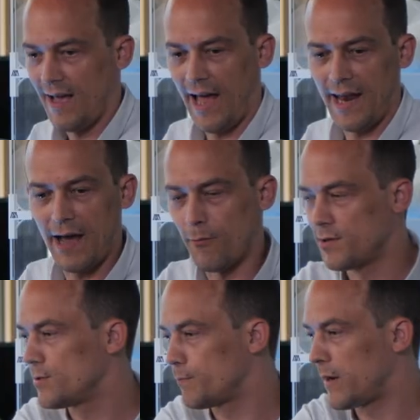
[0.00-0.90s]
and I
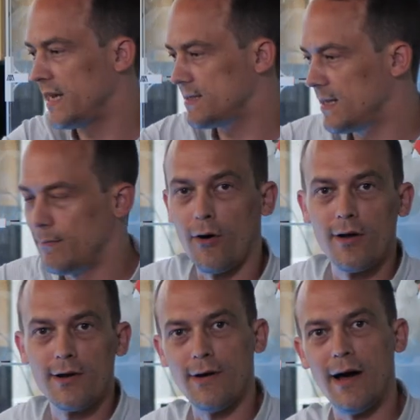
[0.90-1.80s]
want to place them
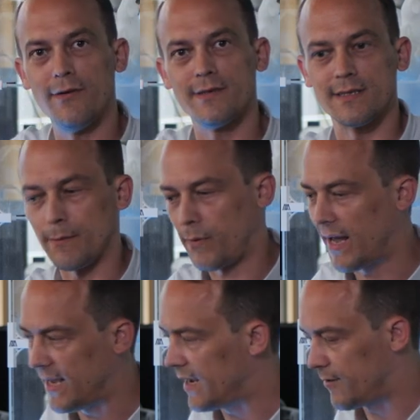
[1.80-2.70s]
all around the
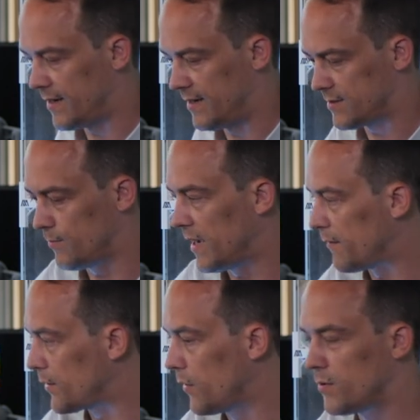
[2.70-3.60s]
playing area. So we
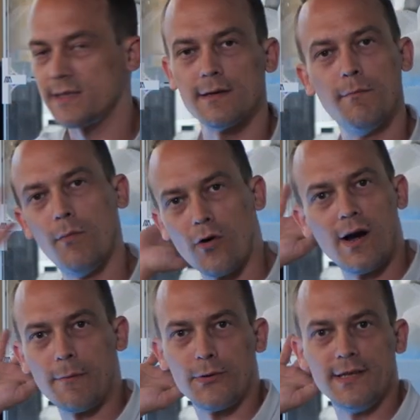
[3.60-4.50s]
have those, more
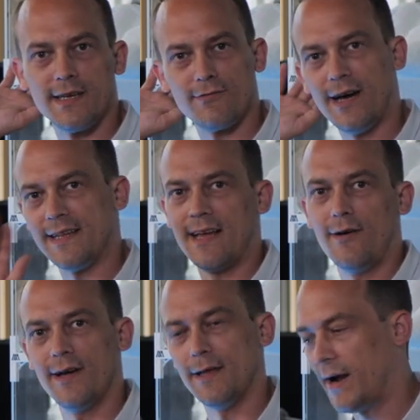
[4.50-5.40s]
are printing right
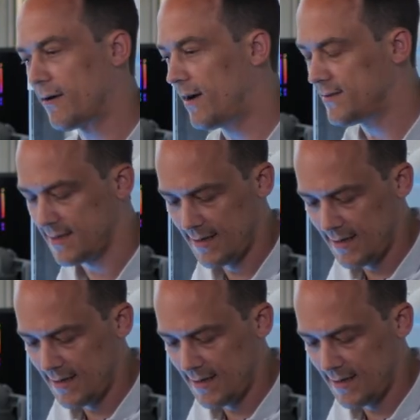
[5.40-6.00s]
now in the background,